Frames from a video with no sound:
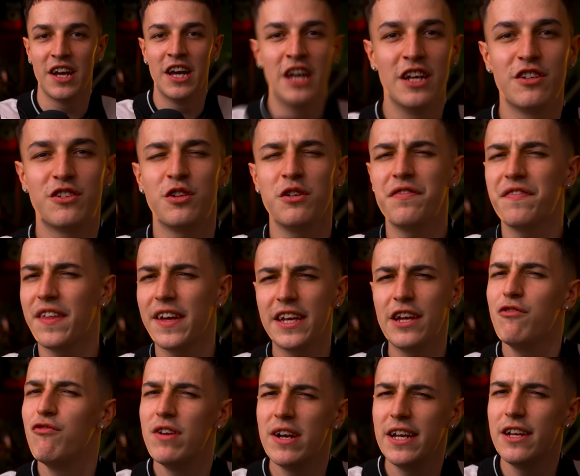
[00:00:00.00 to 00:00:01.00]
stuff that
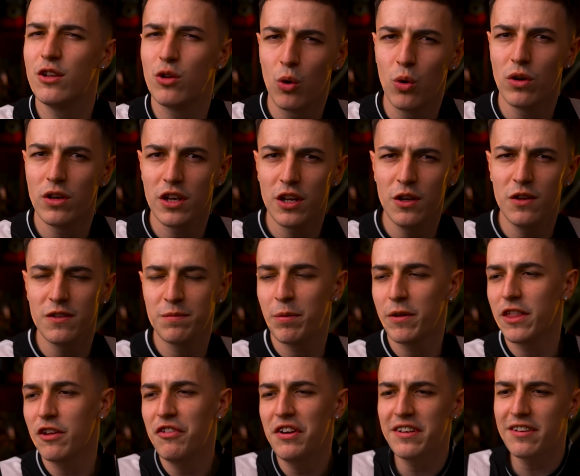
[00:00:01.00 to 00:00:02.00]
you really don't use but
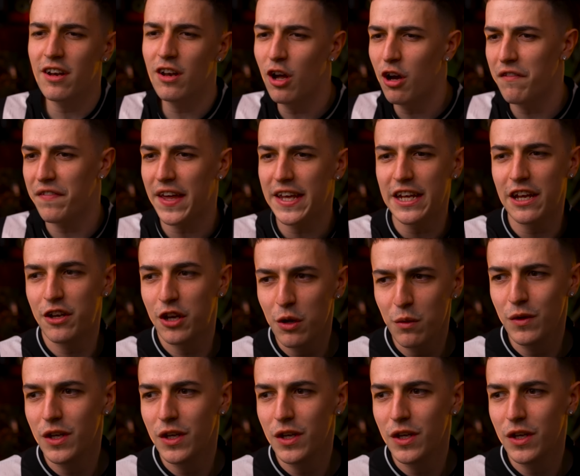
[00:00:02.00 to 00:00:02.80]
there is a lot that you do